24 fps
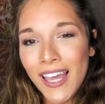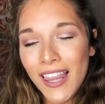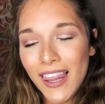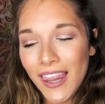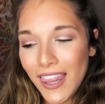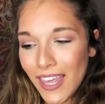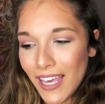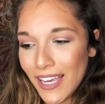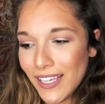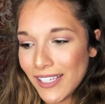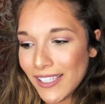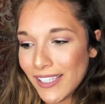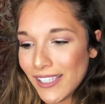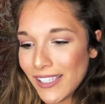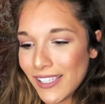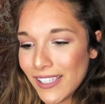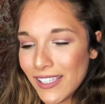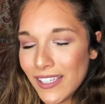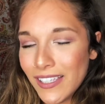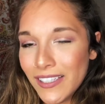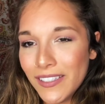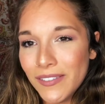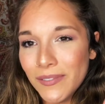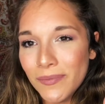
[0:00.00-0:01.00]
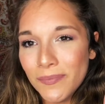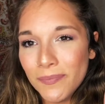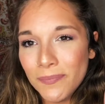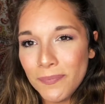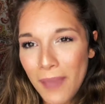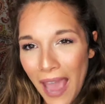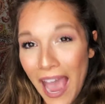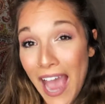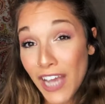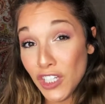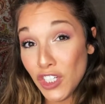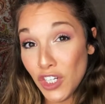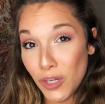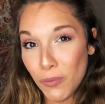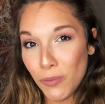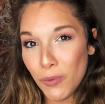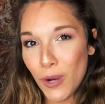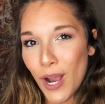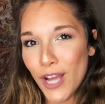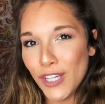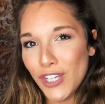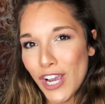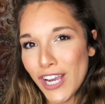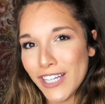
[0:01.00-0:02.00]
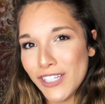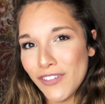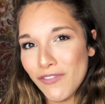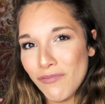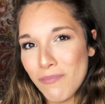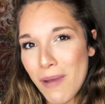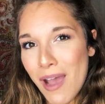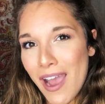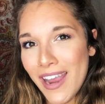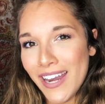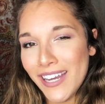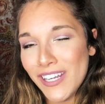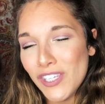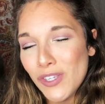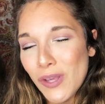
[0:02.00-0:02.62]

this passion project of mine.